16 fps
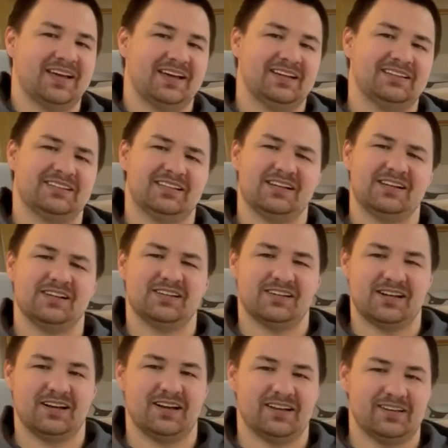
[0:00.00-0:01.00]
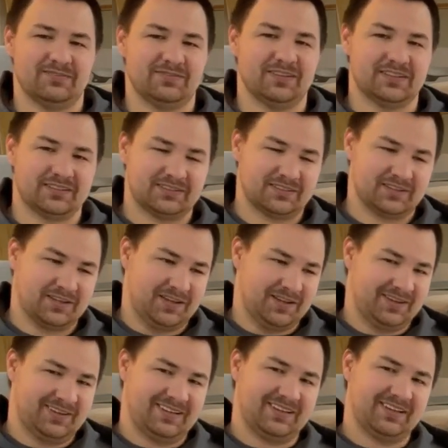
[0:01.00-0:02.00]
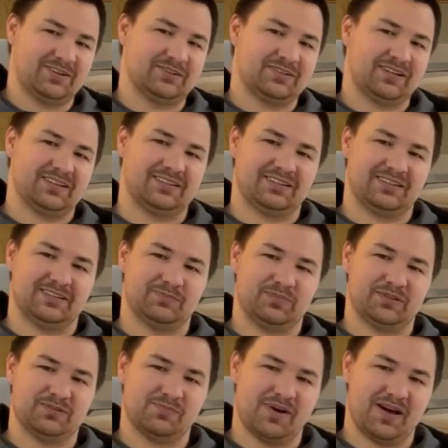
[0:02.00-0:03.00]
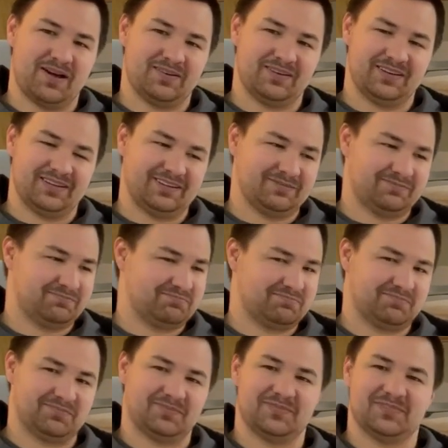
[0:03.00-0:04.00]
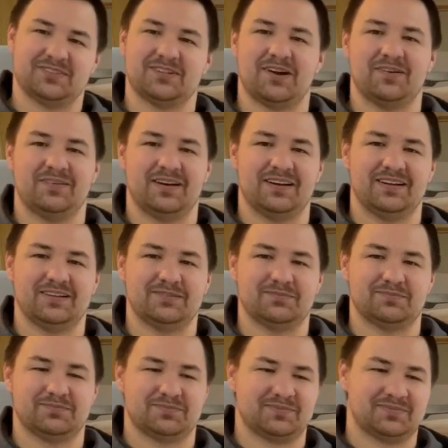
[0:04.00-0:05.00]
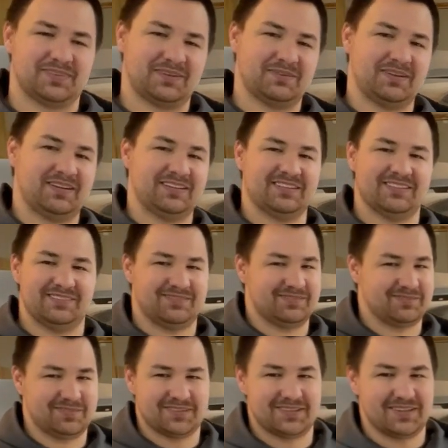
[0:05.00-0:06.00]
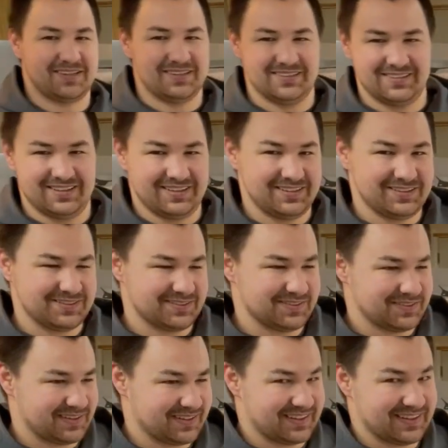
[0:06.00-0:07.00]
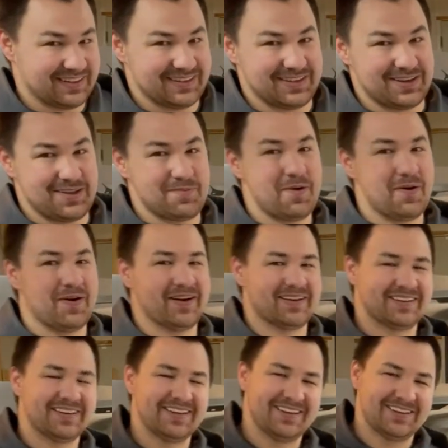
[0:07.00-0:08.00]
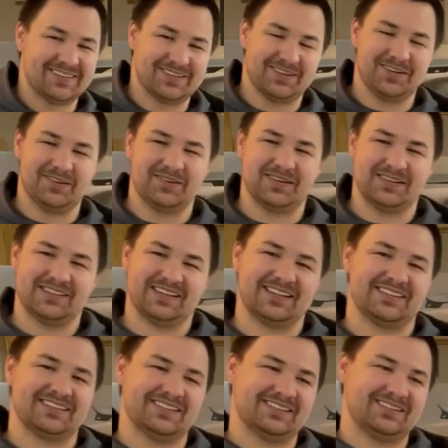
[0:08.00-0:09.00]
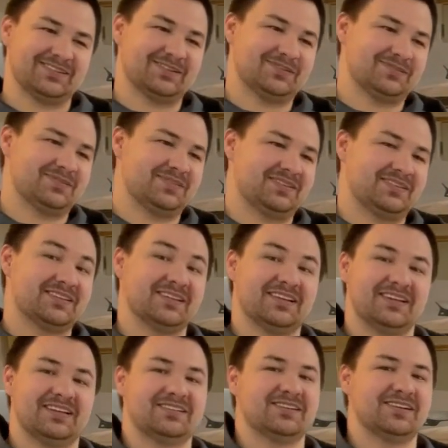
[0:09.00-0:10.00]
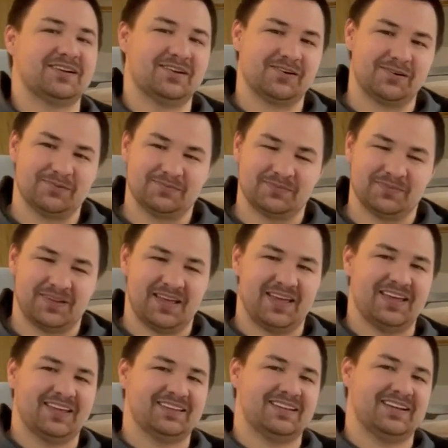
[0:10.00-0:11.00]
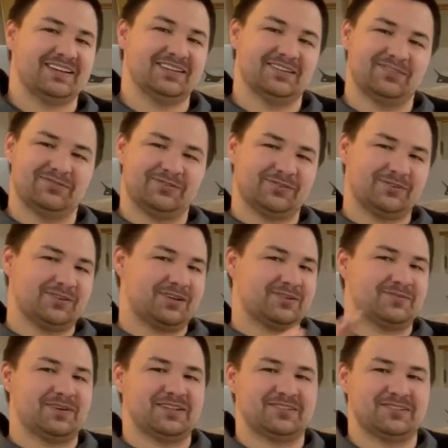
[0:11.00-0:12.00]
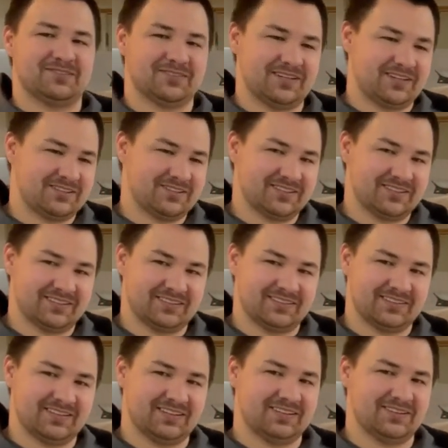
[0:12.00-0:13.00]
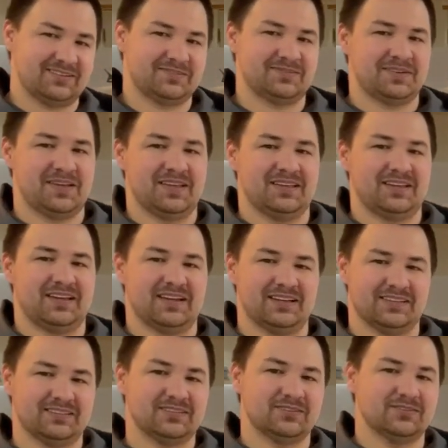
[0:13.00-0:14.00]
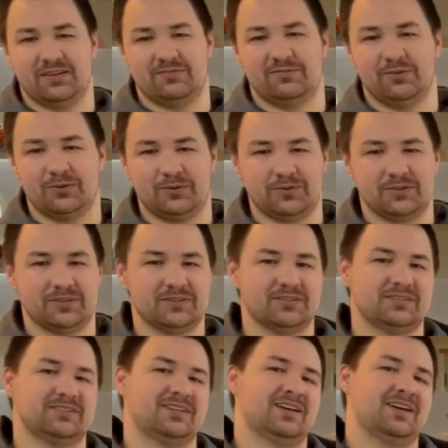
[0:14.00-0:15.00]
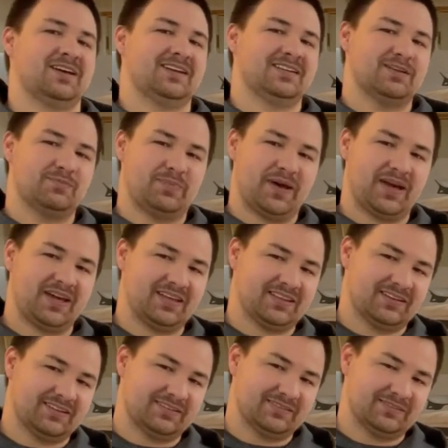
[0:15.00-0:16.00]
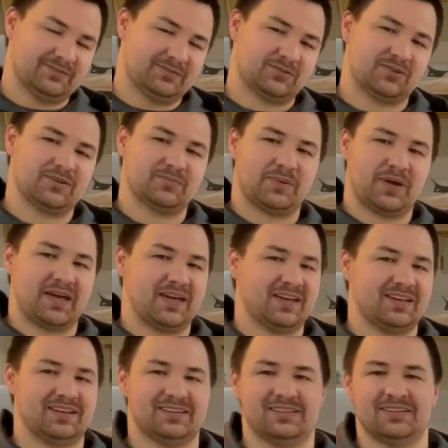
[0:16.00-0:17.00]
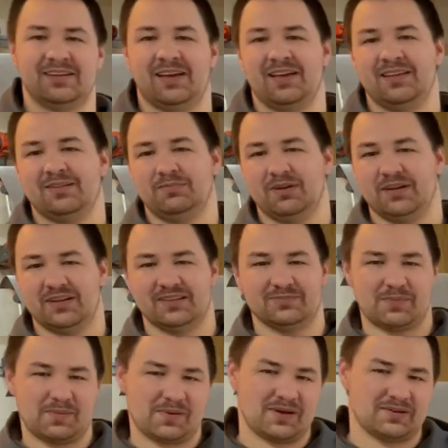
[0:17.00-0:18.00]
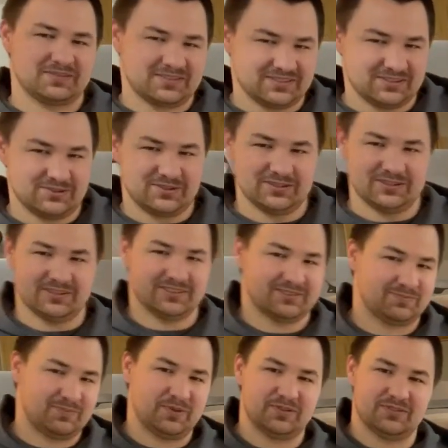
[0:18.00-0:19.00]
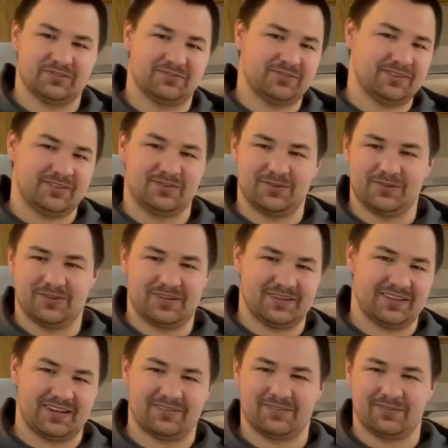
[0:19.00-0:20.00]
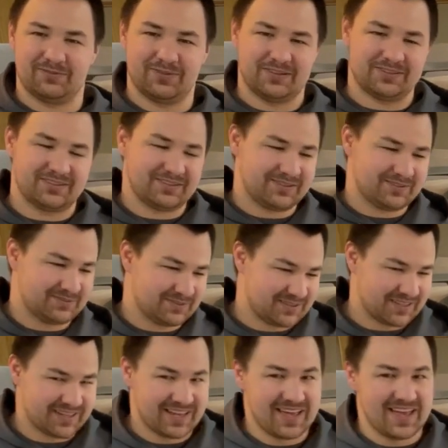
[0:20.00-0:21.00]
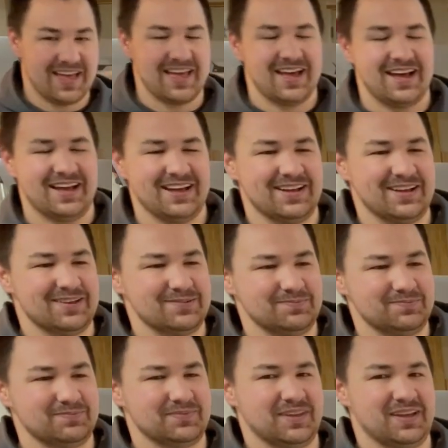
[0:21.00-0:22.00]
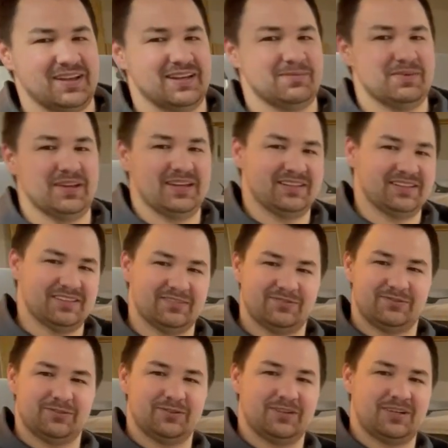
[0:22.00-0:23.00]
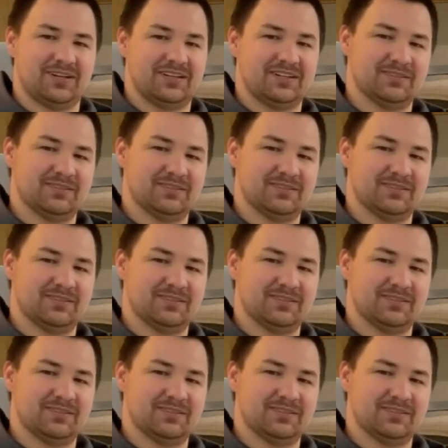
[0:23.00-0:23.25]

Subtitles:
He said, oh no, I'll get it fixed. And he goes out there, puts a battery in it, started right up. I mean, it's not any easier like that anymore. So, anyways, like I said, so then he took it home. They did a full on restoration. He had to do floors, the trunk pan. I mean, because my mom said you could just put your foot through there like the Flintstones. And I mean, he did a full on.